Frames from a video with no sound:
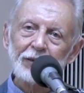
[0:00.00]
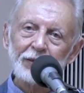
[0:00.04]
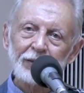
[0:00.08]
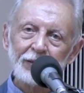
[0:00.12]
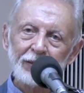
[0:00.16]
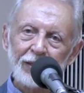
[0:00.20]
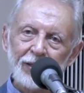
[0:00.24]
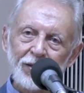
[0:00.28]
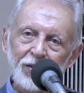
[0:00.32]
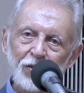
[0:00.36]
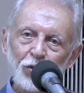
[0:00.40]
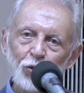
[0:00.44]

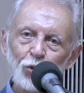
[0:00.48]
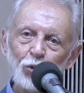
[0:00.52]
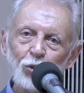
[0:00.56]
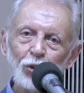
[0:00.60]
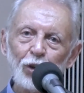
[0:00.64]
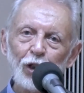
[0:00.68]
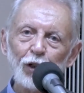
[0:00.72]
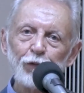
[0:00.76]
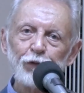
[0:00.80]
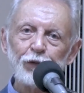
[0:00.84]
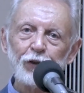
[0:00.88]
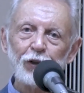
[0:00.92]
this
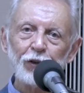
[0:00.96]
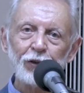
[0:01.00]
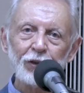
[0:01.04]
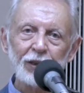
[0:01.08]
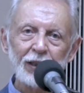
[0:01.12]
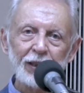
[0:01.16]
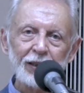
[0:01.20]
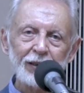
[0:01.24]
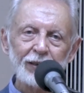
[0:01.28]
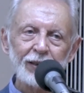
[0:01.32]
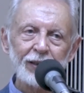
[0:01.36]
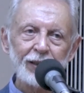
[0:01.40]
school of
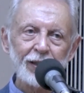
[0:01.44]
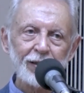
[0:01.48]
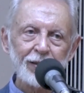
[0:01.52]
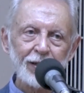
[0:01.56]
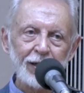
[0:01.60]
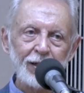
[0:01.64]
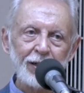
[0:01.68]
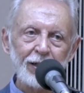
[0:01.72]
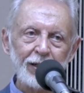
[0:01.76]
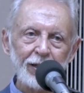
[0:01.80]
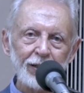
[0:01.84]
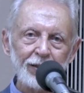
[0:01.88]
yoga, that
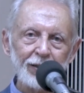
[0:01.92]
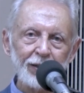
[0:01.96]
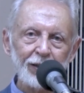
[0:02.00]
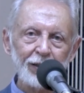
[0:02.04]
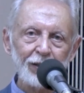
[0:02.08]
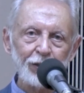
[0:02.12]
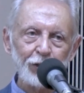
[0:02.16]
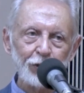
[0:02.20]
is integral